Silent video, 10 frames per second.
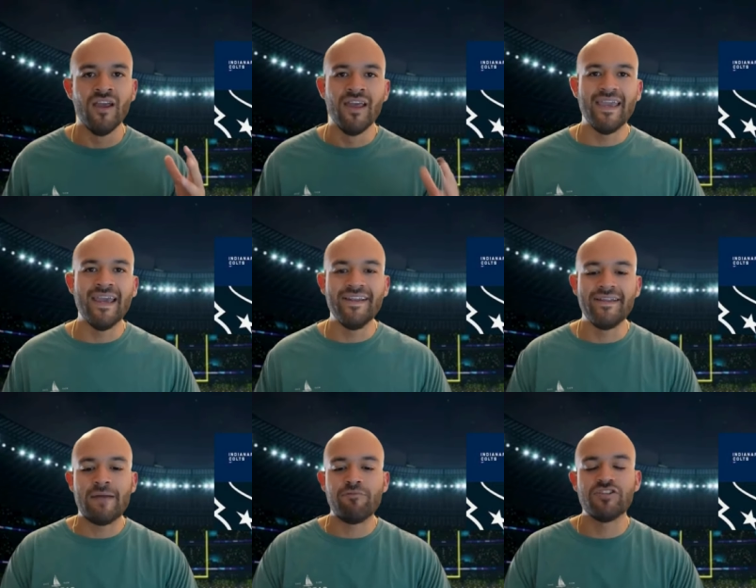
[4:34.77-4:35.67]

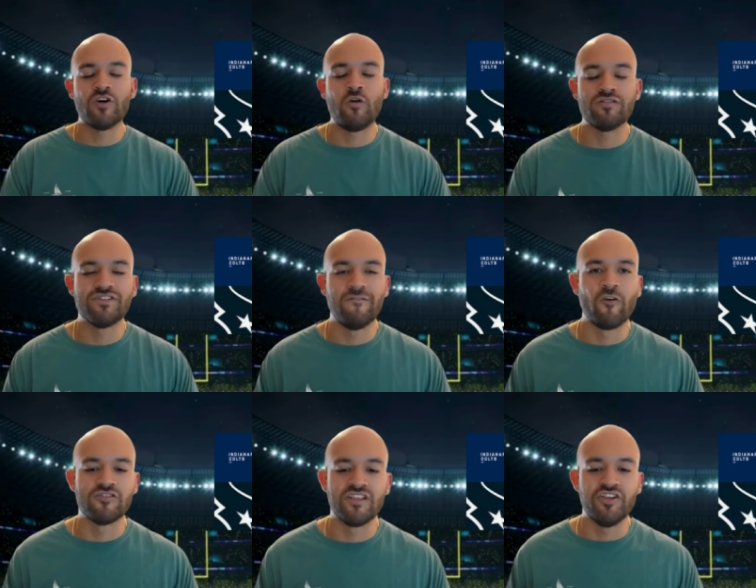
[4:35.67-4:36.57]
Indianapolis Colts
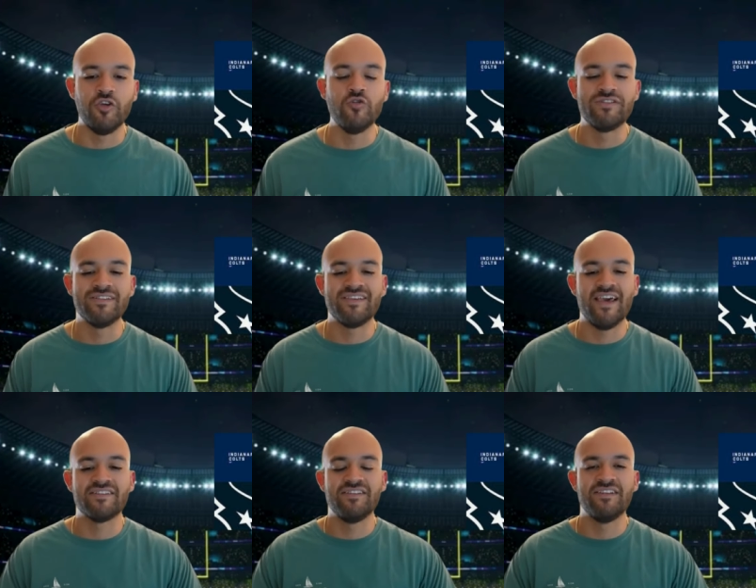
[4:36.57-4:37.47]
versus the Houston
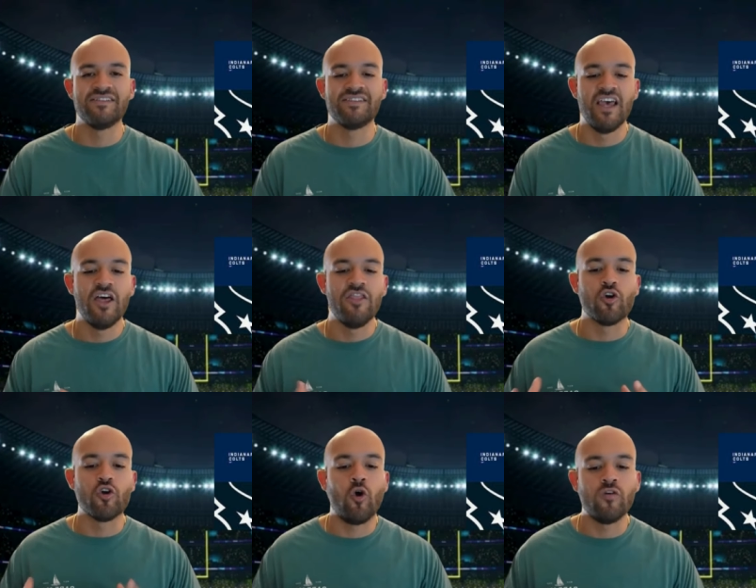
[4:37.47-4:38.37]
Texans. The
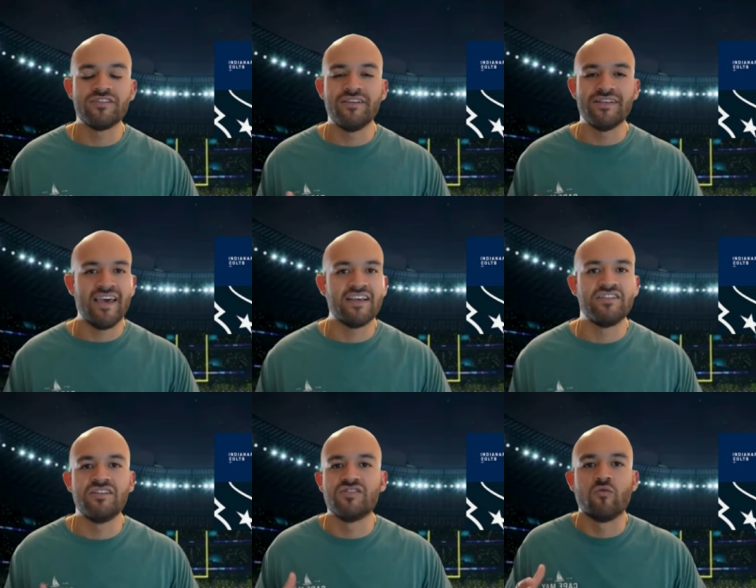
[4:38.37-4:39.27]
Colts and the
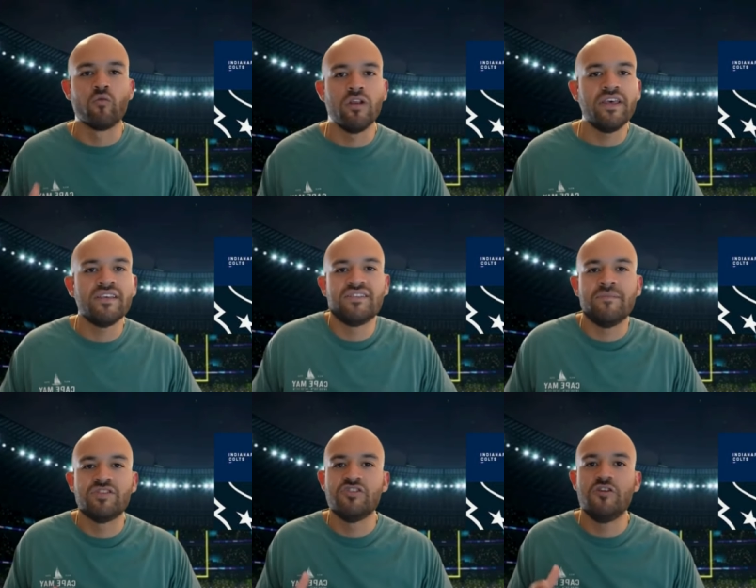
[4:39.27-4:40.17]
Texans really seem
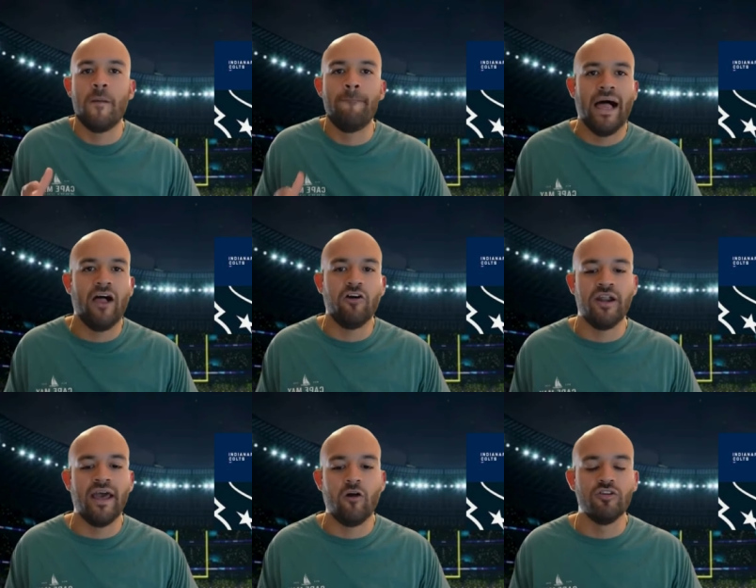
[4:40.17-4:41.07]
to battle it
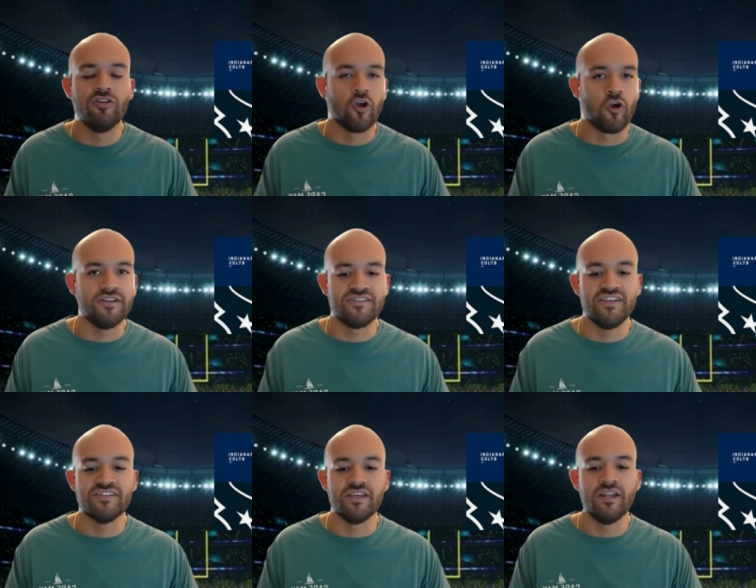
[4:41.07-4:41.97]
out during the
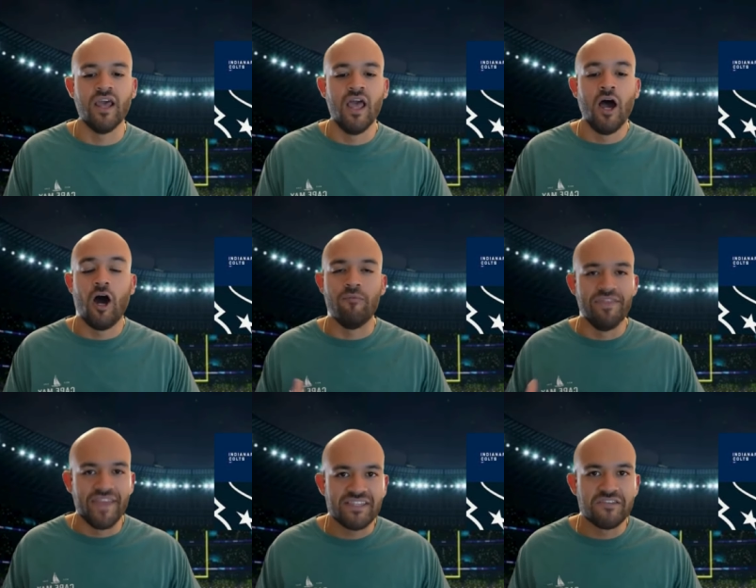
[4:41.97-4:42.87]
season.
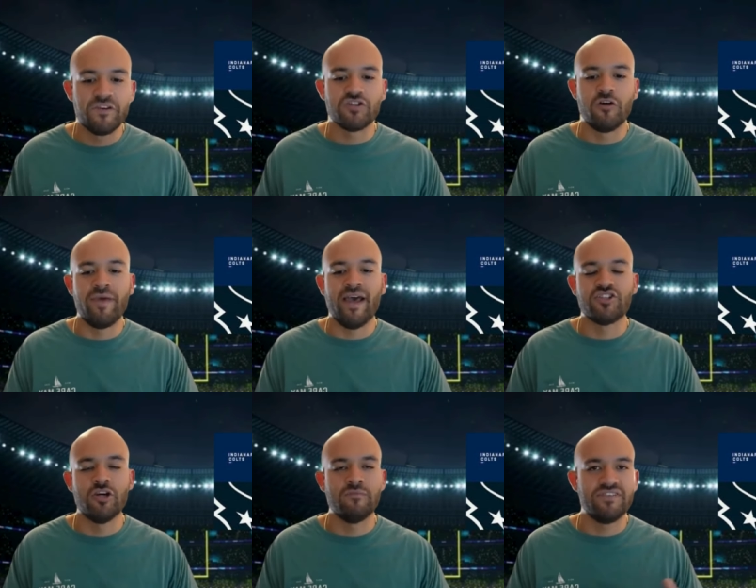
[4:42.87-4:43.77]
Nice divisional
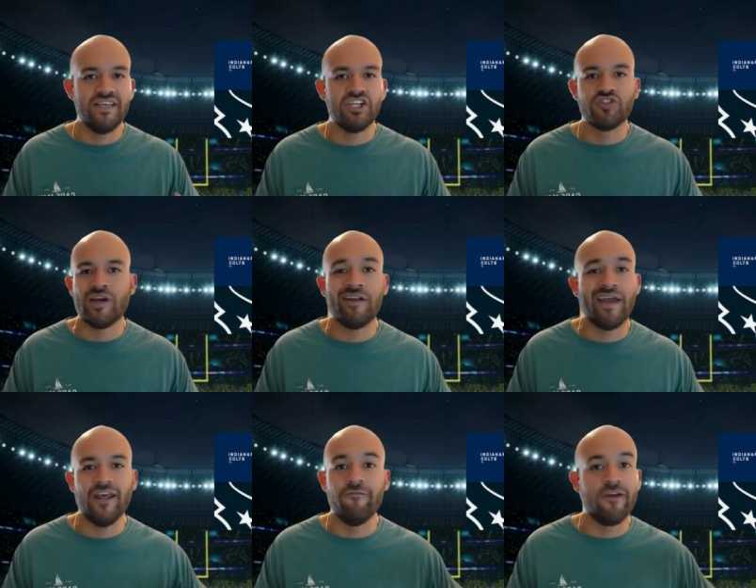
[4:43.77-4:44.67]
matchup. CJ Stroud
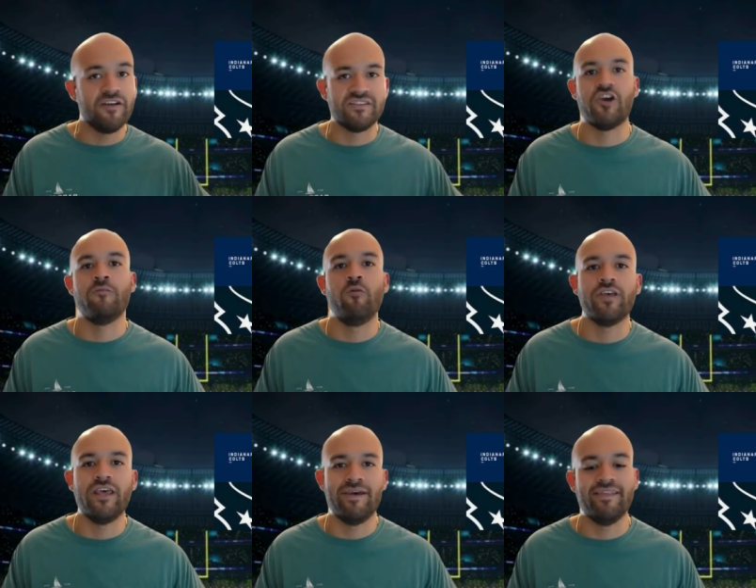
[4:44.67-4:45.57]
had a very terrible
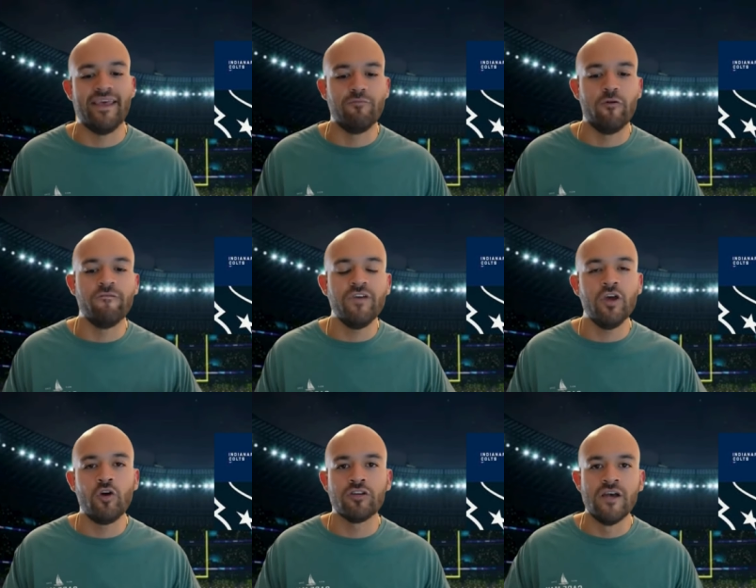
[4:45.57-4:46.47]
game at Lambeau Field,